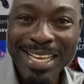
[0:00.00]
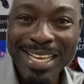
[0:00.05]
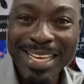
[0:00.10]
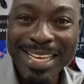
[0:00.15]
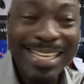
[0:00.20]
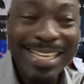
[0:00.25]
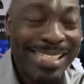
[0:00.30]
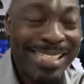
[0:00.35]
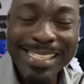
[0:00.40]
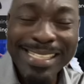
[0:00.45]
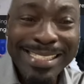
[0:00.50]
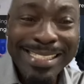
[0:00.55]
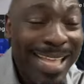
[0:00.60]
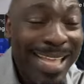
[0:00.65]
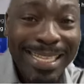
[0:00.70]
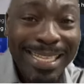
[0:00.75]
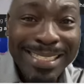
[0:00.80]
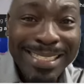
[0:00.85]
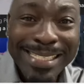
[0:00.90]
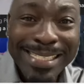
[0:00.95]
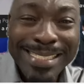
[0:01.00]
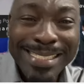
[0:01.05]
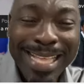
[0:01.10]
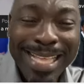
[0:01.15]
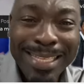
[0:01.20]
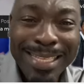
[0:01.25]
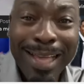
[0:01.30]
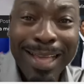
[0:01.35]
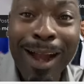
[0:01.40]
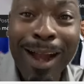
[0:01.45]
It's
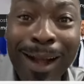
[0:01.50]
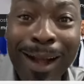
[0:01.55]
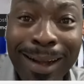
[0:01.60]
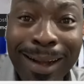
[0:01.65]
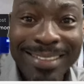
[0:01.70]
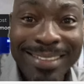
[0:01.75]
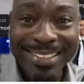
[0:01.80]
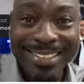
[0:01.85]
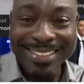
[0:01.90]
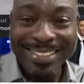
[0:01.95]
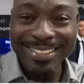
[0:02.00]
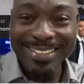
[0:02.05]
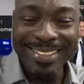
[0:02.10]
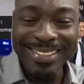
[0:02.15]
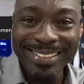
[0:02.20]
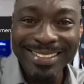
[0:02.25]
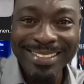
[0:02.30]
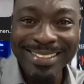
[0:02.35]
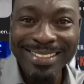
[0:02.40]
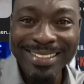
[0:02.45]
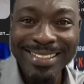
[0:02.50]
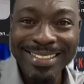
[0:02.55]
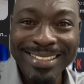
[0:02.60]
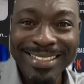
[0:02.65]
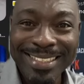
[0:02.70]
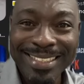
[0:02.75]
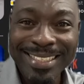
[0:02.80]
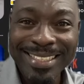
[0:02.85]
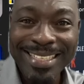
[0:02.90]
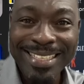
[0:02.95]
not art.
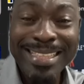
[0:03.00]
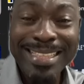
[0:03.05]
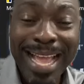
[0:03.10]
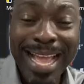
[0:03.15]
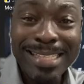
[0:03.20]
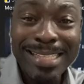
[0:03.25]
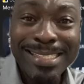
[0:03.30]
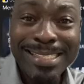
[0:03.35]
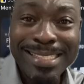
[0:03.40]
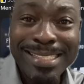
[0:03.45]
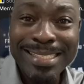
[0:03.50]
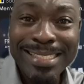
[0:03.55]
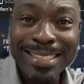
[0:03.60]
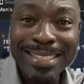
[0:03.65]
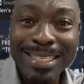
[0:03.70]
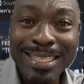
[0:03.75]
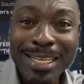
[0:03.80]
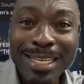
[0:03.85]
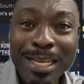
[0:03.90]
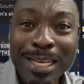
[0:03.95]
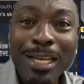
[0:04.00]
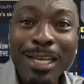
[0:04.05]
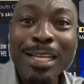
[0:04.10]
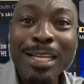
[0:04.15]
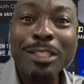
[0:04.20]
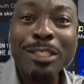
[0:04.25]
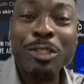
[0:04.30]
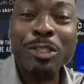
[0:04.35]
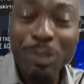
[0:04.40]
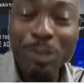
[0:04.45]
That's
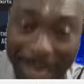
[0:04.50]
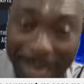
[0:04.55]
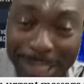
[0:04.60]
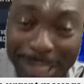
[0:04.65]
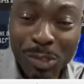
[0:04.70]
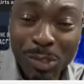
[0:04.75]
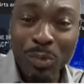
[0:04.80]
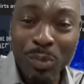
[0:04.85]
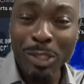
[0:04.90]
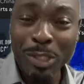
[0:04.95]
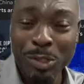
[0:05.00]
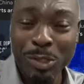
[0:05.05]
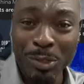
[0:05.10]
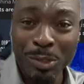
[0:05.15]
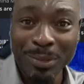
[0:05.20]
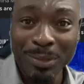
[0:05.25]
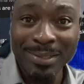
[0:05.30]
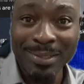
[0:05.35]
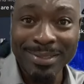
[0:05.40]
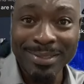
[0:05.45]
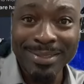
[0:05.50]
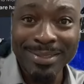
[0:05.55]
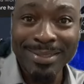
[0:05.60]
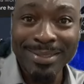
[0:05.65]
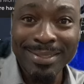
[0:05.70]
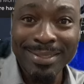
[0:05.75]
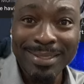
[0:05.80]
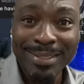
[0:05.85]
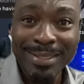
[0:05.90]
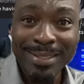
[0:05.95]
dress ritual.
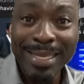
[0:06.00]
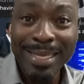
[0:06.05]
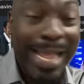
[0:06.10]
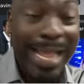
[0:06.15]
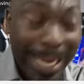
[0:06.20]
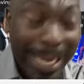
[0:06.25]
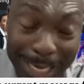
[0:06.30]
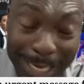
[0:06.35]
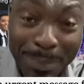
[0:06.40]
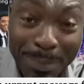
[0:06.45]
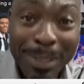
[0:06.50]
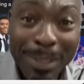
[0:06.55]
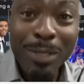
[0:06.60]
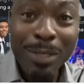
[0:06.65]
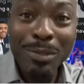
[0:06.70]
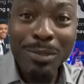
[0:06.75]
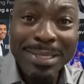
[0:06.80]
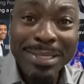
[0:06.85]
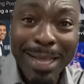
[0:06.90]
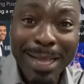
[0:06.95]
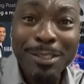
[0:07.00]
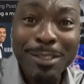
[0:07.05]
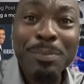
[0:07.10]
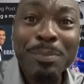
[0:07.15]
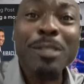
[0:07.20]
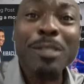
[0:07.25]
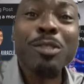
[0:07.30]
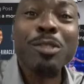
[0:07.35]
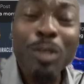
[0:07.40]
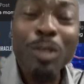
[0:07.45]
Anybody who doubts
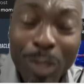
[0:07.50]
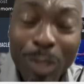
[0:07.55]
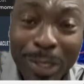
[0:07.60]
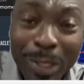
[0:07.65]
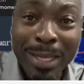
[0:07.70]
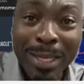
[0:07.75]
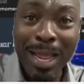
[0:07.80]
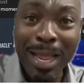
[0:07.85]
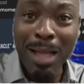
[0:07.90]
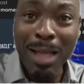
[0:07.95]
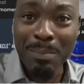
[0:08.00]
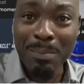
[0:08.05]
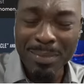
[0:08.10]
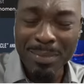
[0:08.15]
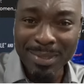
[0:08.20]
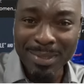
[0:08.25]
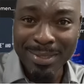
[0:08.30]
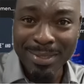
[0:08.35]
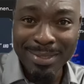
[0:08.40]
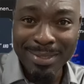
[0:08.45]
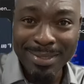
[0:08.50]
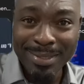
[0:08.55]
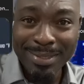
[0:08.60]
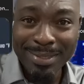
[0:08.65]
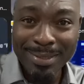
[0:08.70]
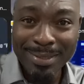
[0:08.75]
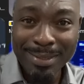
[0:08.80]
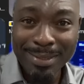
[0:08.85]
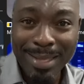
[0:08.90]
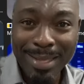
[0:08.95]
me should look it up.
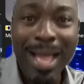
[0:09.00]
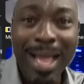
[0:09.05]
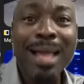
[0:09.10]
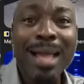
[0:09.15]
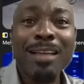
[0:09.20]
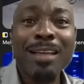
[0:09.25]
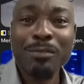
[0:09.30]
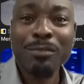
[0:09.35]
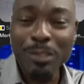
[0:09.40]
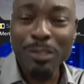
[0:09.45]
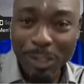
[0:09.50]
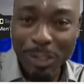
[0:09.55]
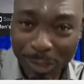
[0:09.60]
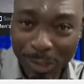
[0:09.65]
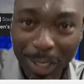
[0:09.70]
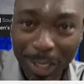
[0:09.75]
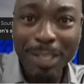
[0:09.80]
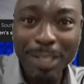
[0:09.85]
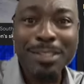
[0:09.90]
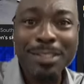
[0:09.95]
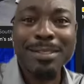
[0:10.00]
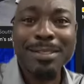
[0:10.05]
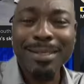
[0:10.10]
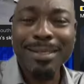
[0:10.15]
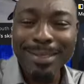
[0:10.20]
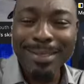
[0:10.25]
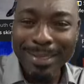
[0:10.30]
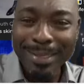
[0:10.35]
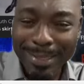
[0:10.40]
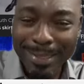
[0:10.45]
I have researched
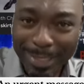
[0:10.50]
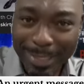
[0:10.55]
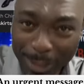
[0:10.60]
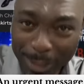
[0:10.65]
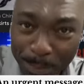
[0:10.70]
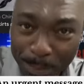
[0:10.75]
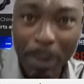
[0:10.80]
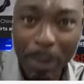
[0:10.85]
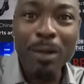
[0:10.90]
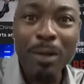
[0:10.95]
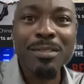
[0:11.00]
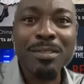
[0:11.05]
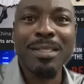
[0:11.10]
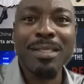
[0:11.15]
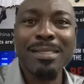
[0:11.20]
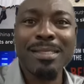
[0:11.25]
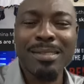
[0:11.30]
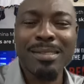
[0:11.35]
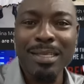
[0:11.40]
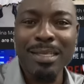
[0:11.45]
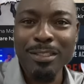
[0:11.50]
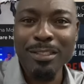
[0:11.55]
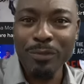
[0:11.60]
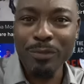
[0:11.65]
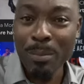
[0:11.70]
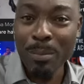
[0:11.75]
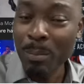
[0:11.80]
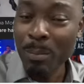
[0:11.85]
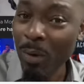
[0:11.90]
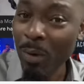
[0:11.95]
and exposed these things
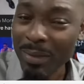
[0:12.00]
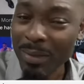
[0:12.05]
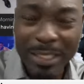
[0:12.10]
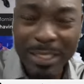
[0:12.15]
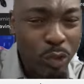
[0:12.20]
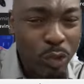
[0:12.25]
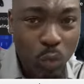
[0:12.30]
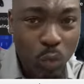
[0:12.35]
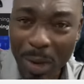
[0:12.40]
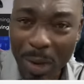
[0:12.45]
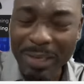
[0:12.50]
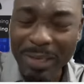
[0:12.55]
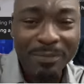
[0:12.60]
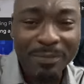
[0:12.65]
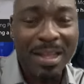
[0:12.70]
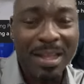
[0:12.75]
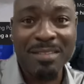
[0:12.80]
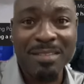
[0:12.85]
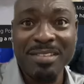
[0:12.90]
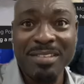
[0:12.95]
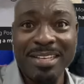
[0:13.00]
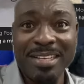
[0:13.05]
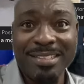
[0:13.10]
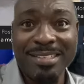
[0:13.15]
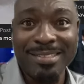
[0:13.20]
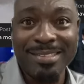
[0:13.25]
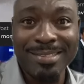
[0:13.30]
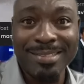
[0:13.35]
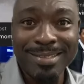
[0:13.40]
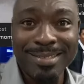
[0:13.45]
for more than 25
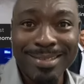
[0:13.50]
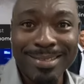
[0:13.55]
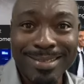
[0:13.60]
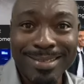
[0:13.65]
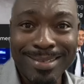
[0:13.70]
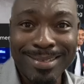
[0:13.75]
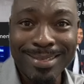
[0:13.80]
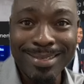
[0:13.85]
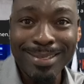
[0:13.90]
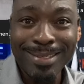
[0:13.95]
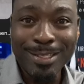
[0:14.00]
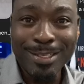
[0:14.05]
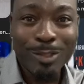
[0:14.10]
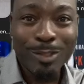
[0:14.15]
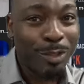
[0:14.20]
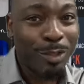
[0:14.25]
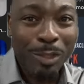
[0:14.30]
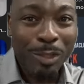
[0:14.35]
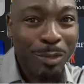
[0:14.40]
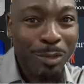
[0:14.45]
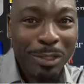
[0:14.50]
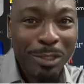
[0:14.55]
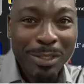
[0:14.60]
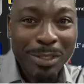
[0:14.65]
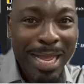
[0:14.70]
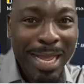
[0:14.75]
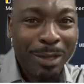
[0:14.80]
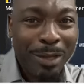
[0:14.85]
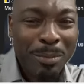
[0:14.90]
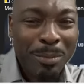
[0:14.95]
years. So you know you're
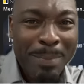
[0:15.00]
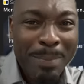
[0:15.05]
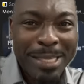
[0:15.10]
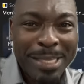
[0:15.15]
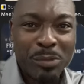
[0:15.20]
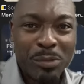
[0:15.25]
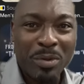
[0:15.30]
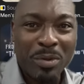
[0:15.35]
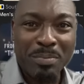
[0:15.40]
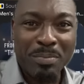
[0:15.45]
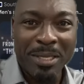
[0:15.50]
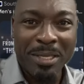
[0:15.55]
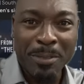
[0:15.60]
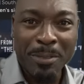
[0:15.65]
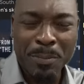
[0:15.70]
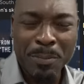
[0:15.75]
not going to mess with me.